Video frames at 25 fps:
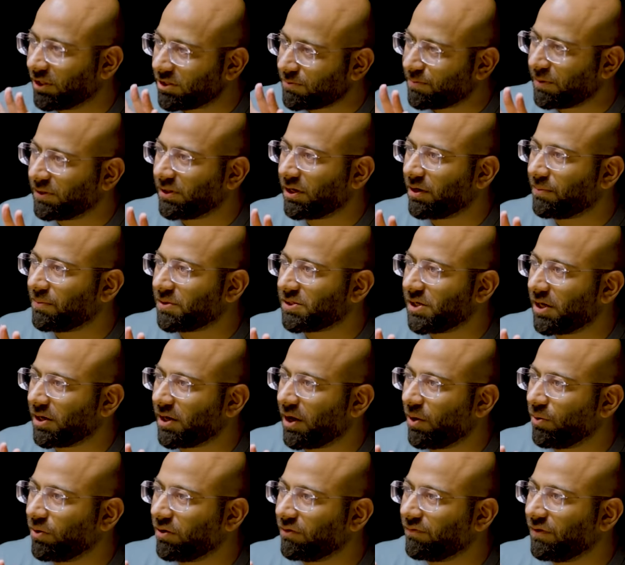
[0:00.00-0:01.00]

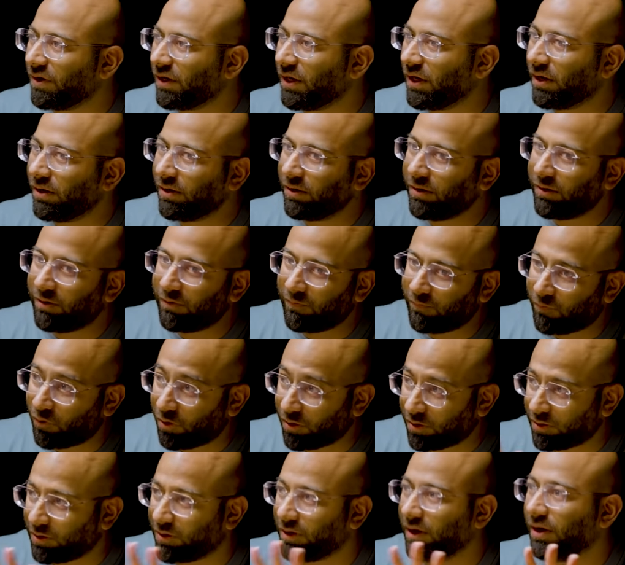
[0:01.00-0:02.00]
10-15% counterfeiting
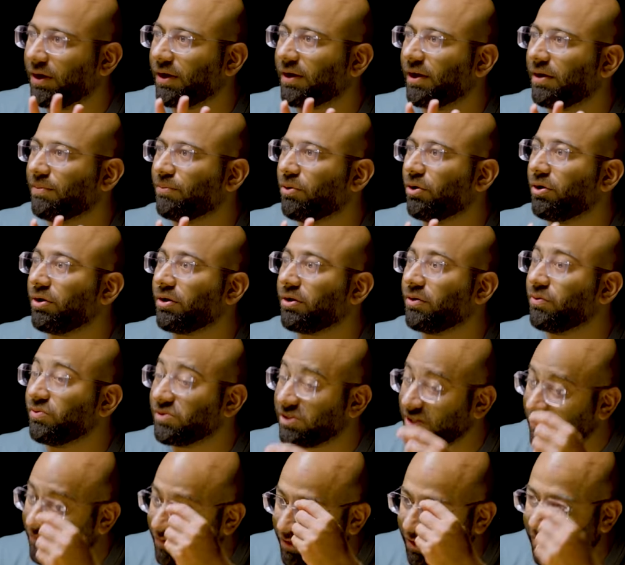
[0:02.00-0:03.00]
for critical
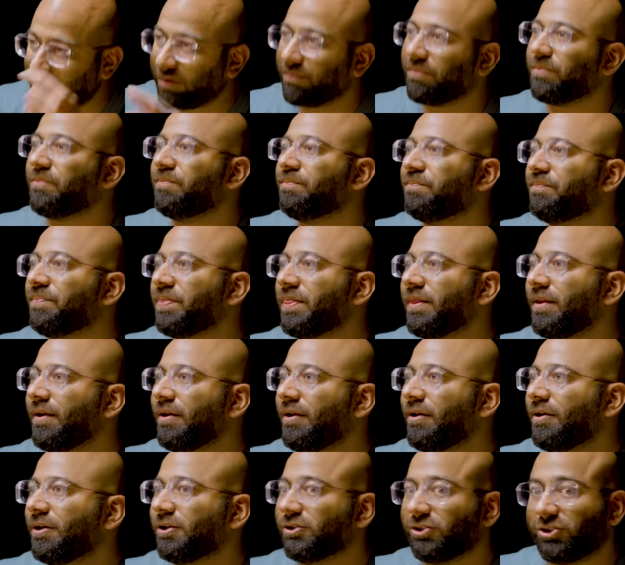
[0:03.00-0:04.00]
molecules even in a
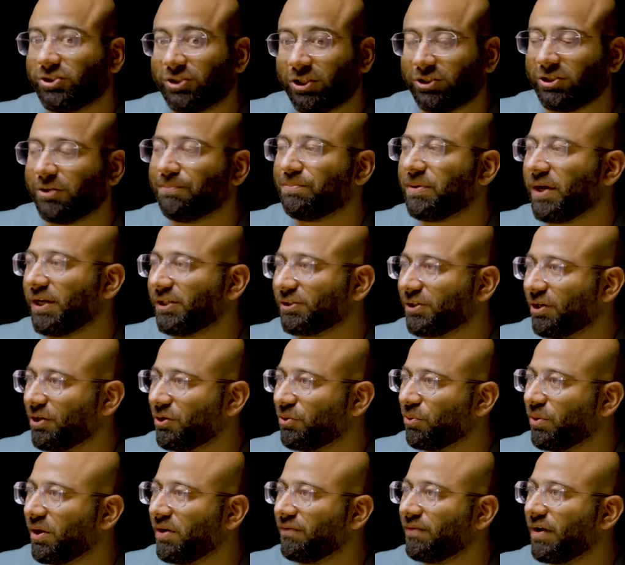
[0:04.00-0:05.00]
such a price
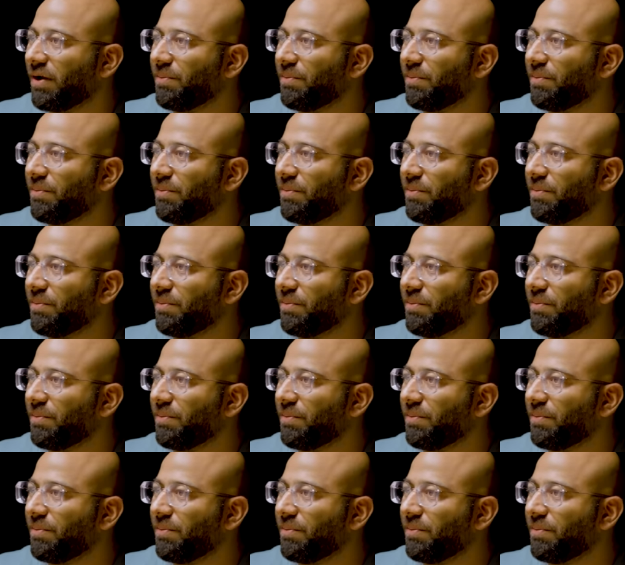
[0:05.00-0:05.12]
controlled